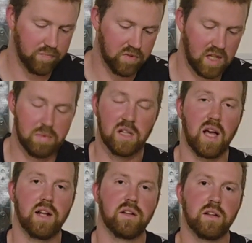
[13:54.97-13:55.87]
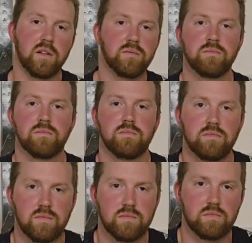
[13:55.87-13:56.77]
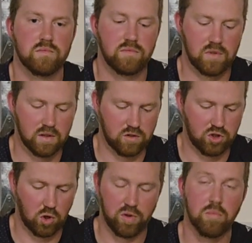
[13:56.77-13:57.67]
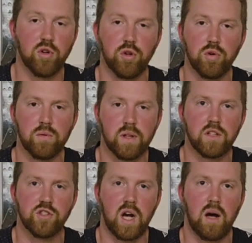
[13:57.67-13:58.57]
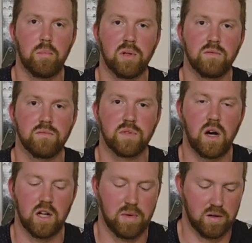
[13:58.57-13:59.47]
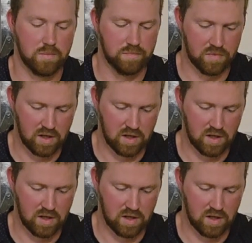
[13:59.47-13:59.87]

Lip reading: They'd be glad to show them to you in the shop and talk about them.